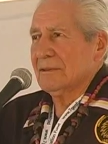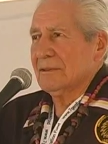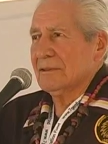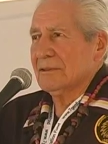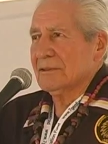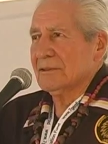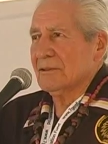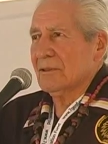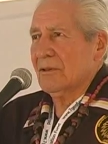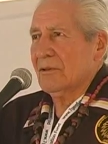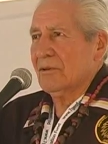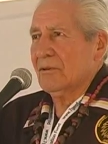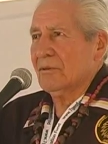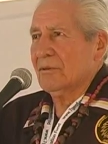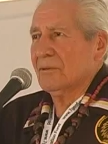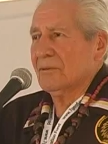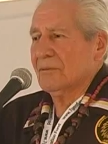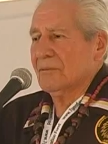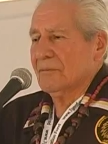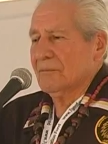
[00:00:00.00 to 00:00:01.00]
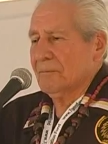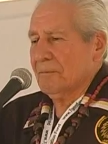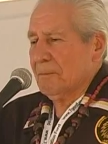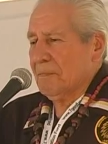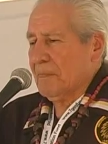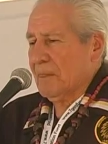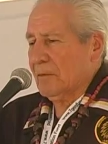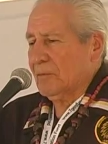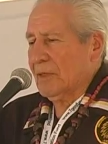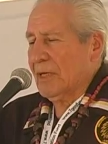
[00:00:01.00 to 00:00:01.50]
So
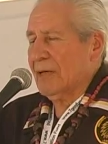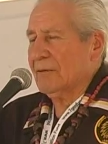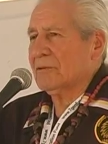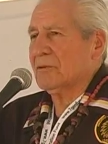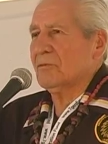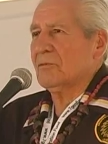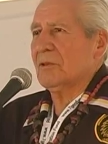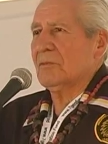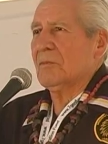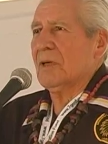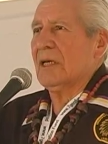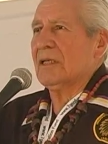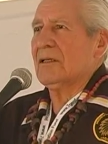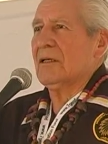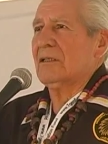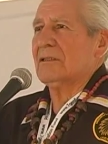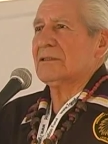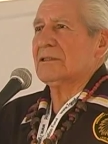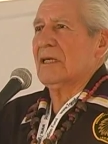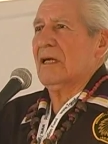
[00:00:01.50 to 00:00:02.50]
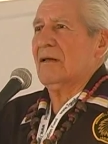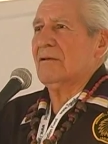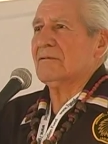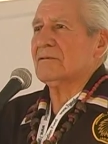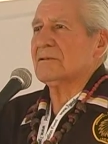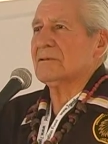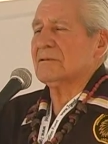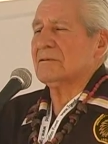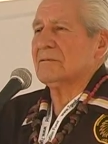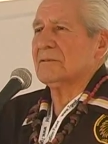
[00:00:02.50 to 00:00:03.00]
we have to remind
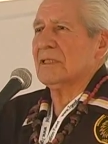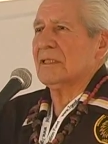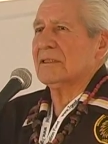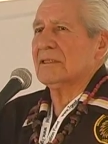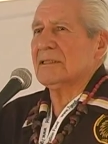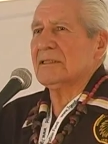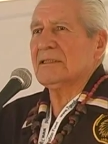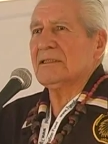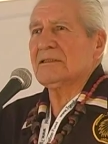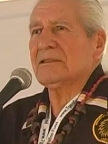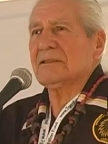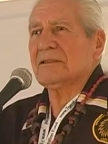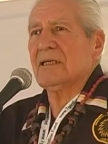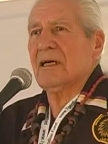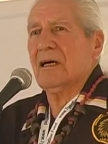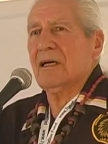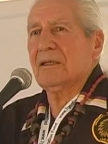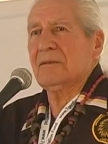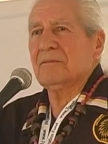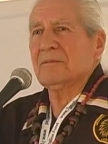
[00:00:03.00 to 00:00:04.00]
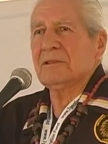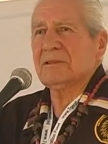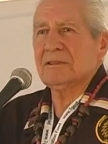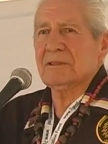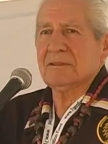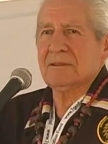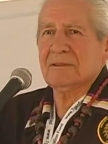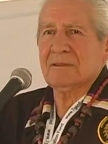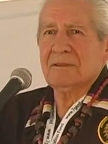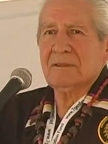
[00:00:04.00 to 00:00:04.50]
ourselves that these
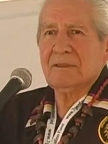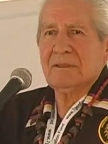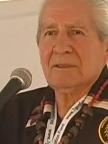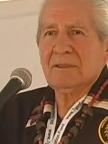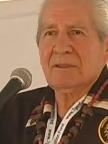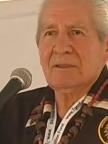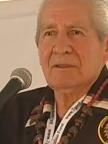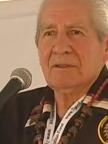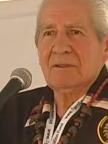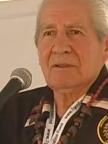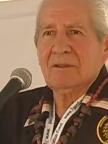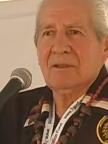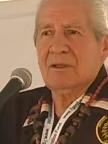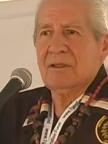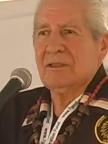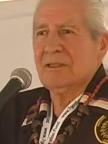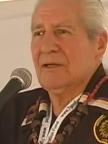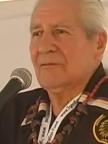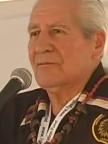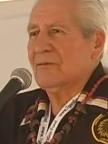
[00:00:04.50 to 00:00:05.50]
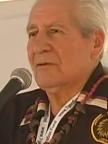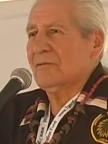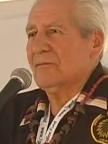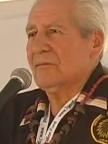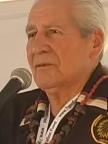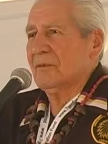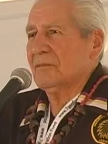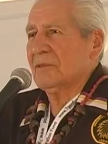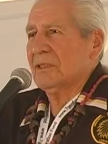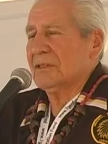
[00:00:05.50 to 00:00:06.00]
times are different
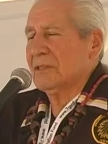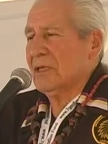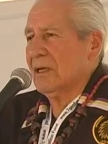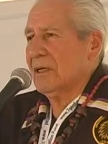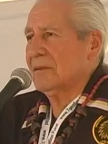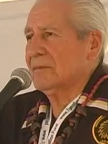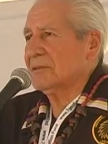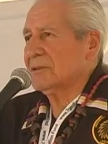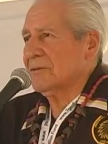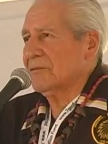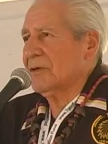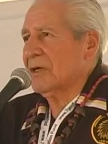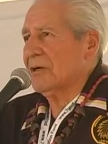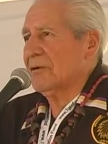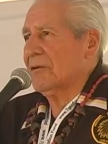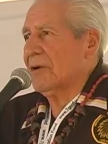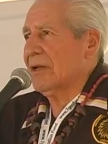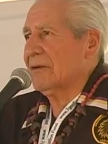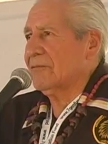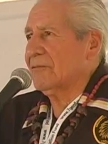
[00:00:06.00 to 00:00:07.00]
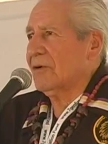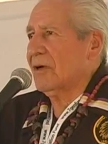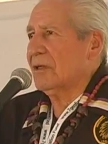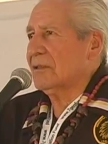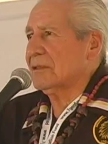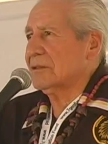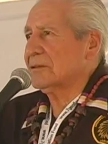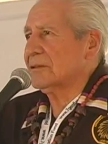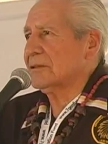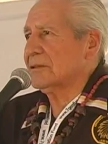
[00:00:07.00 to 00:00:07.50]
from the times of our
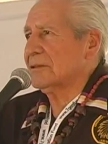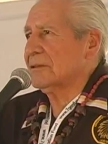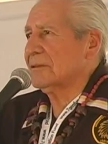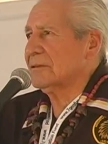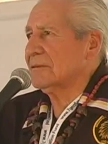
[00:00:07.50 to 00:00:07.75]
grandfathers